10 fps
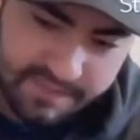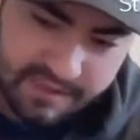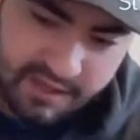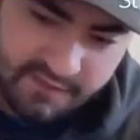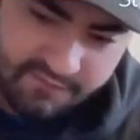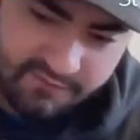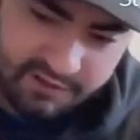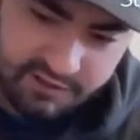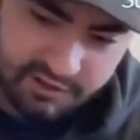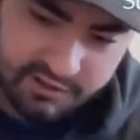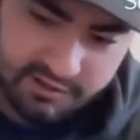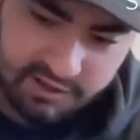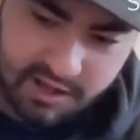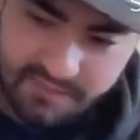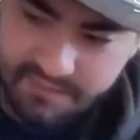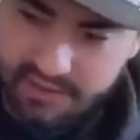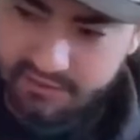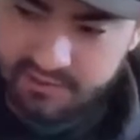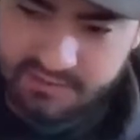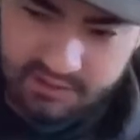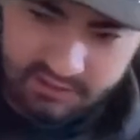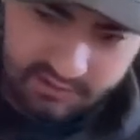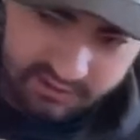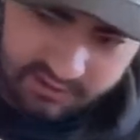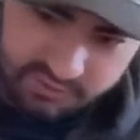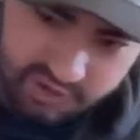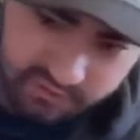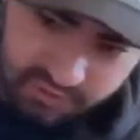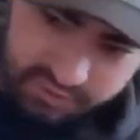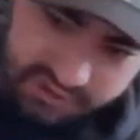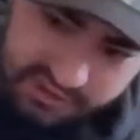Definitely looking a lot better. Let me smooth this